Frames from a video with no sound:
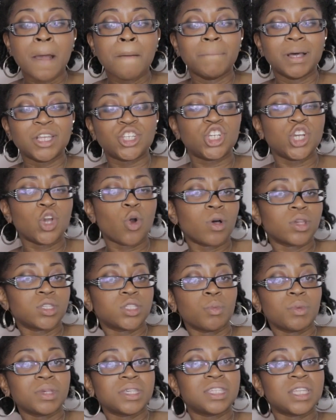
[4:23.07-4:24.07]
but she
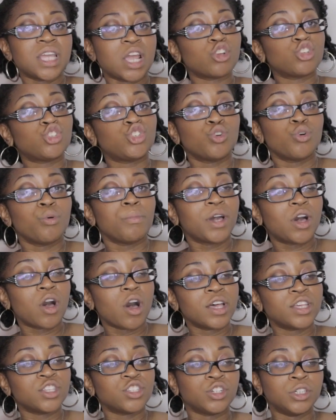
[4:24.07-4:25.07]
also was there too
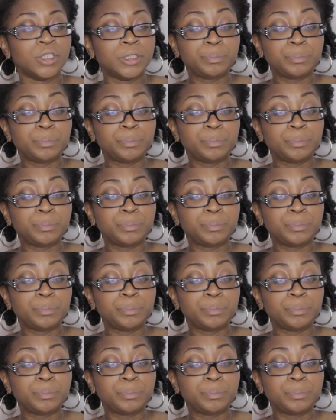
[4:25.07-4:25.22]
because